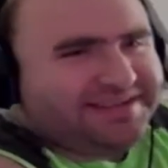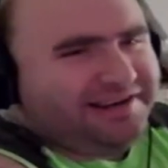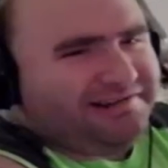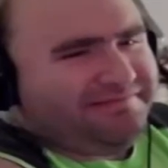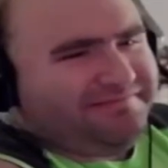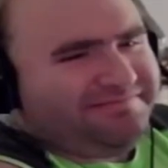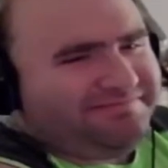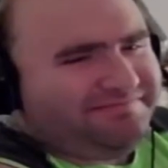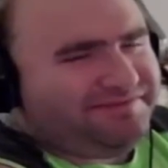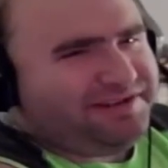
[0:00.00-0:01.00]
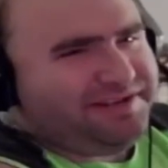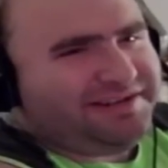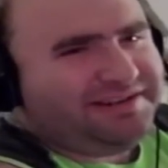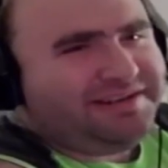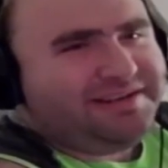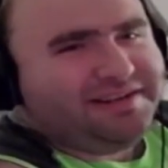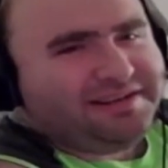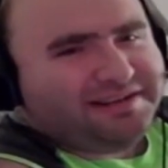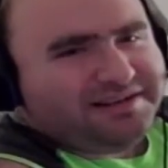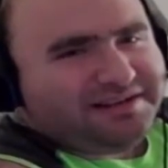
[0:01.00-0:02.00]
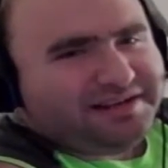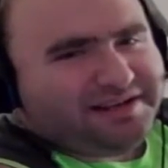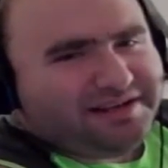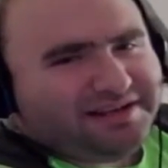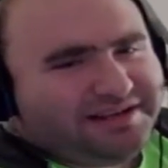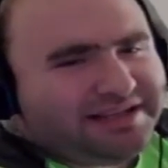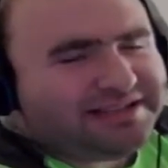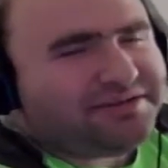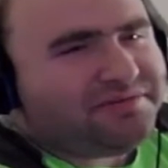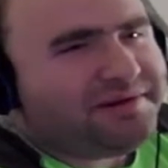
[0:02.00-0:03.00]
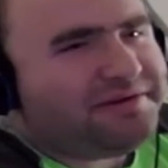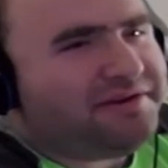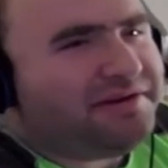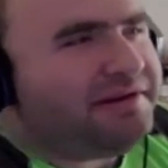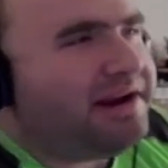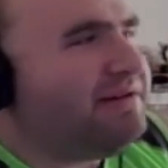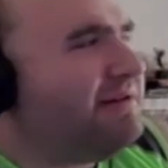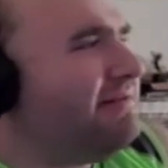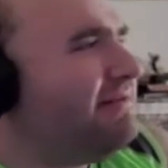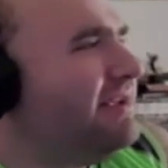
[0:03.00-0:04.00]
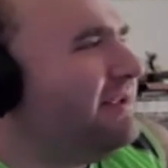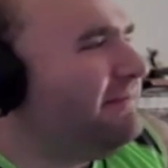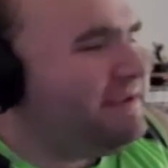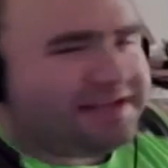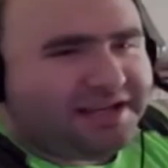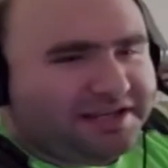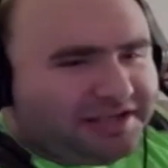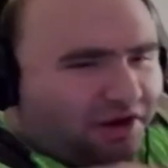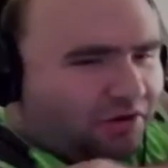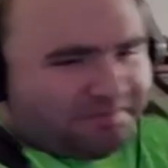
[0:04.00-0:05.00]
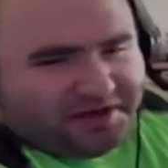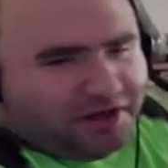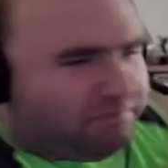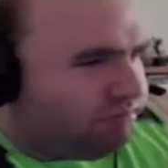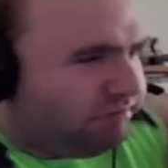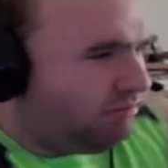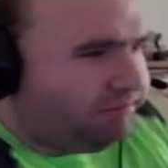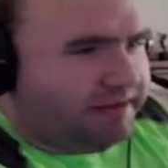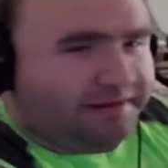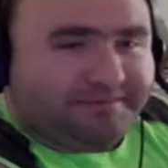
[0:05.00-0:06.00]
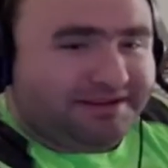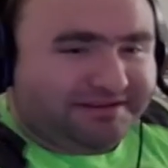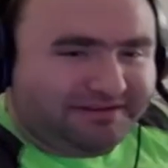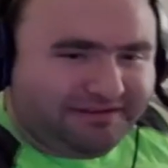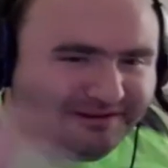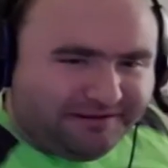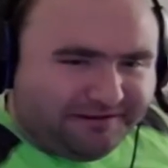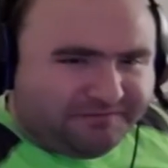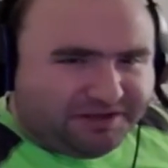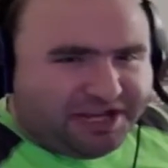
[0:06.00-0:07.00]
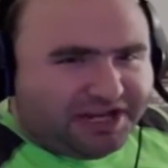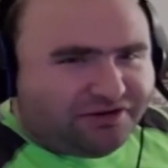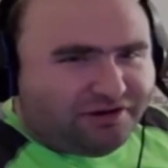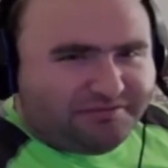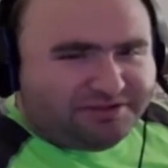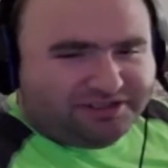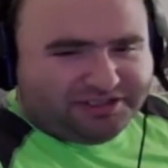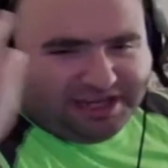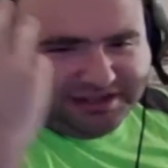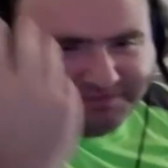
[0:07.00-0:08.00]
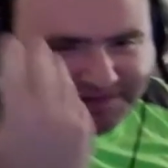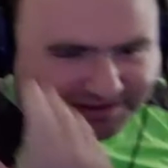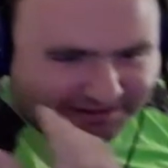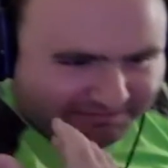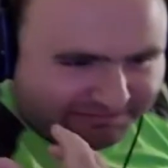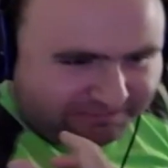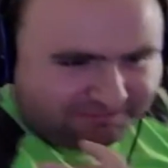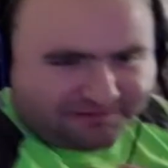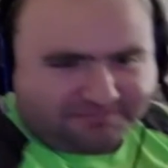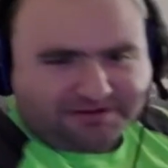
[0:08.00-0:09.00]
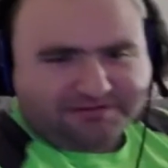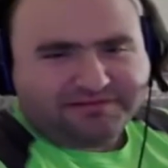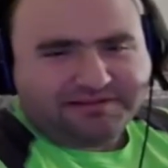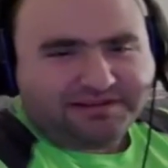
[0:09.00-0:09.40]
Go. Fucking. It's so weird though. I don't. It's like. Oh, psh, brrr, and I'm like, the King Crimson just activate? Don't feel the fuck, bro.